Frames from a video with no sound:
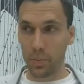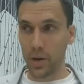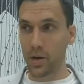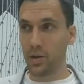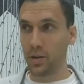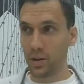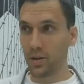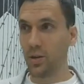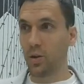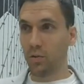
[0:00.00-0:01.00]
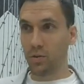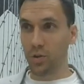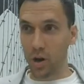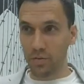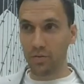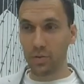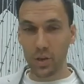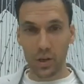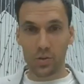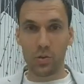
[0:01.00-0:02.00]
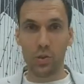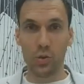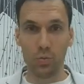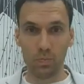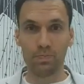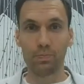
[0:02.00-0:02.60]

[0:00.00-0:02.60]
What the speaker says: burden of growth is on you.